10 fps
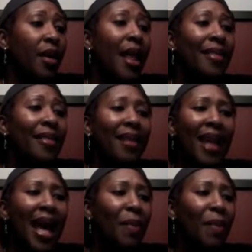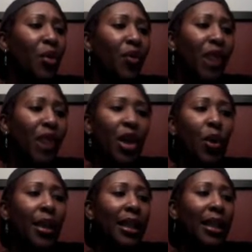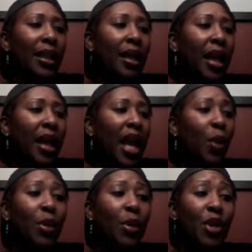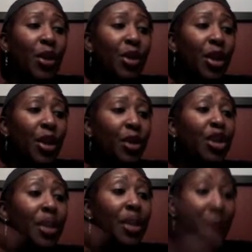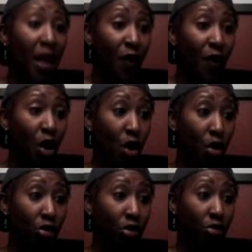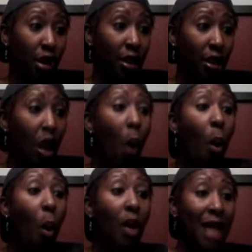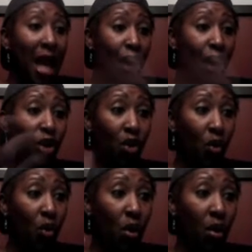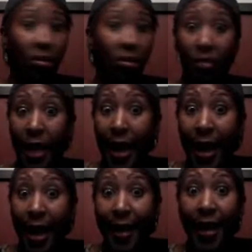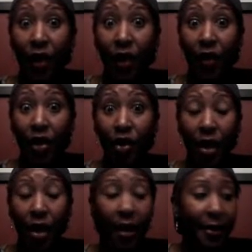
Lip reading: The line moved very quickly, and when it was her turn, she paid for her groceries, walked out of the store, and headed for the truck.